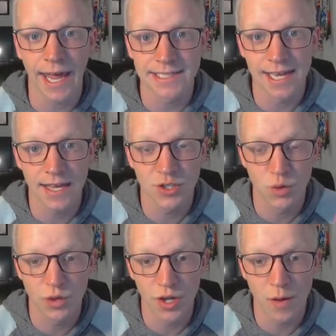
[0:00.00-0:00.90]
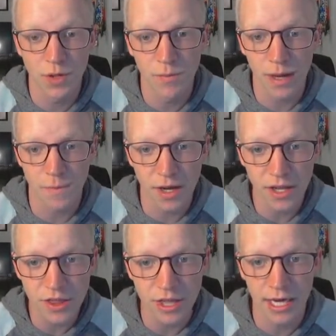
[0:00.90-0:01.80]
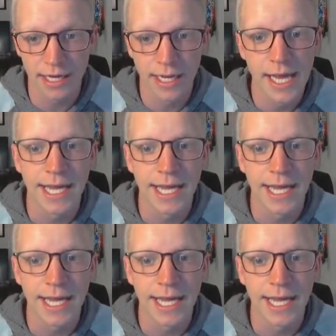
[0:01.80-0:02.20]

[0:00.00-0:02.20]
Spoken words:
as an actual number by Python,